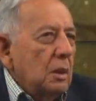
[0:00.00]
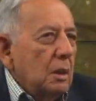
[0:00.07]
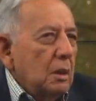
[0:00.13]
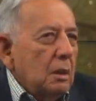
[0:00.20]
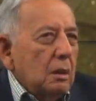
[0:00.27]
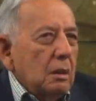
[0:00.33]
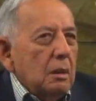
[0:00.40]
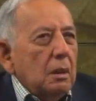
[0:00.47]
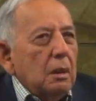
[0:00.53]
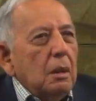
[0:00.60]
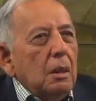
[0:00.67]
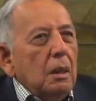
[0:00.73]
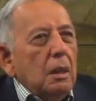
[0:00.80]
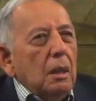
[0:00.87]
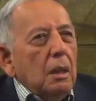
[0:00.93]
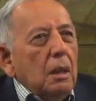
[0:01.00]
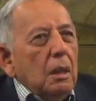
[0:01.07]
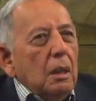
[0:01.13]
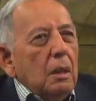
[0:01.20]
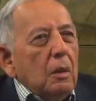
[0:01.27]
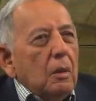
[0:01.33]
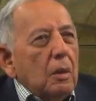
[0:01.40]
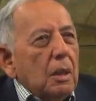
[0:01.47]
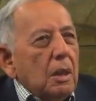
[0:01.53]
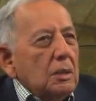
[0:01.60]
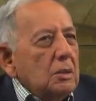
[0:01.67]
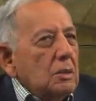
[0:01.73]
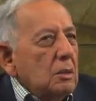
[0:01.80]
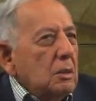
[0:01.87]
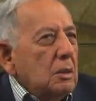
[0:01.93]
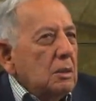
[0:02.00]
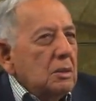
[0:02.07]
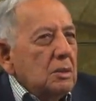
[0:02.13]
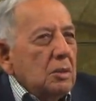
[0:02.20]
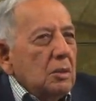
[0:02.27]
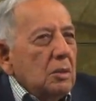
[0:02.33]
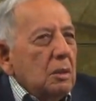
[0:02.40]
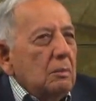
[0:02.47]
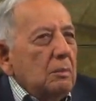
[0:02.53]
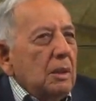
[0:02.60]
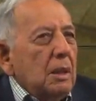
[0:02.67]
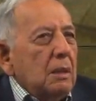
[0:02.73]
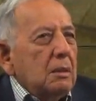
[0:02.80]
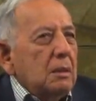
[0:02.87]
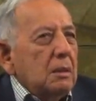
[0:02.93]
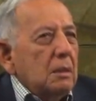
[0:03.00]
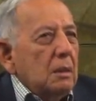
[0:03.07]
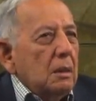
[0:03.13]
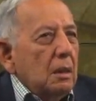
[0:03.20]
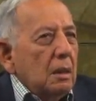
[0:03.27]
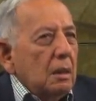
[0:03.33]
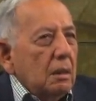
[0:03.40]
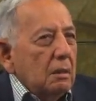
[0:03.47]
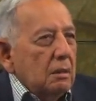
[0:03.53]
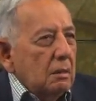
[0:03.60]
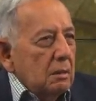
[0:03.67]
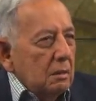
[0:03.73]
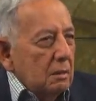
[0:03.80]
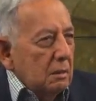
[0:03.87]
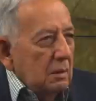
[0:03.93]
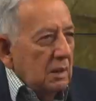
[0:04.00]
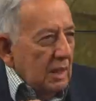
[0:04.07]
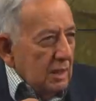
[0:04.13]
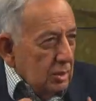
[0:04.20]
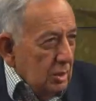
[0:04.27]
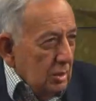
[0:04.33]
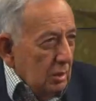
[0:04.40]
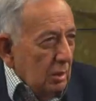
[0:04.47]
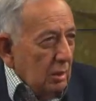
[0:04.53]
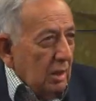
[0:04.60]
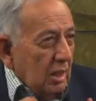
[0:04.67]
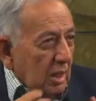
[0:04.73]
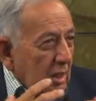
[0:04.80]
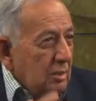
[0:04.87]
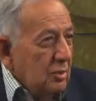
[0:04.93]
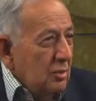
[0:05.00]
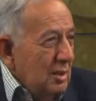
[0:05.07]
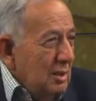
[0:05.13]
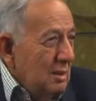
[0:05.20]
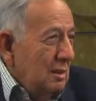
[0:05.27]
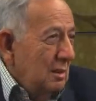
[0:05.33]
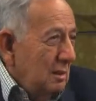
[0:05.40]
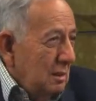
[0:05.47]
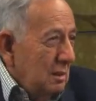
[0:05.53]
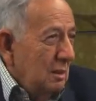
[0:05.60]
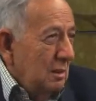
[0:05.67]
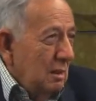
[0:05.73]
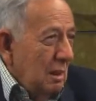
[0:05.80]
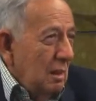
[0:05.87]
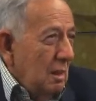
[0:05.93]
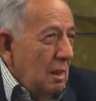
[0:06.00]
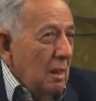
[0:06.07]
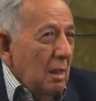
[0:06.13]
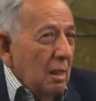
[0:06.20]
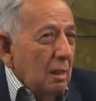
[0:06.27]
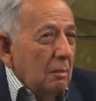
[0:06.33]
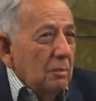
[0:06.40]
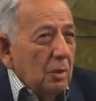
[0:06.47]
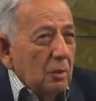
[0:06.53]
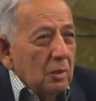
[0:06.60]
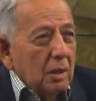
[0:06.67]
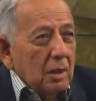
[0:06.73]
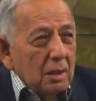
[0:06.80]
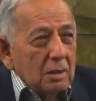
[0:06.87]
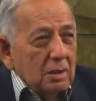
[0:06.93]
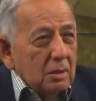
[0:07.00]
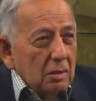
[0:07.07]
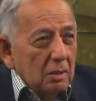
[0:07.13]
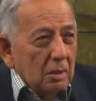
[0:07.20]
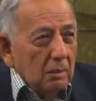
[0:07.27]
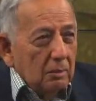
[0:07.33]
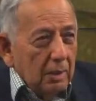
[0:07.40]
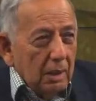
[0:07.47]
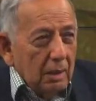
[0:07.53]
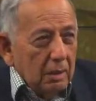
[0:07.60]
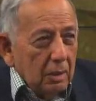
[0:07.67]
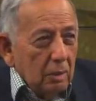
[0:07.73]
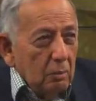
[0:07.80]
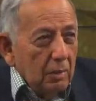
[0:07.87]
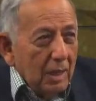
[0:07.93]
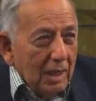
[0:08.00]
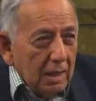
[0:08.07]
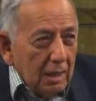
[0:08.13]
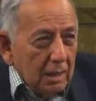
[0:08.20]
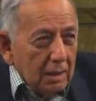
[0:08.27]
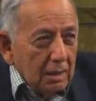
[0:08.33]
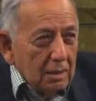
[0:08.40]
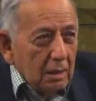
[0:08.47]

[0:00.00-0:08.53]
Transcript: where we're not so concerned about our nation, our countries, but we're concerned about humanity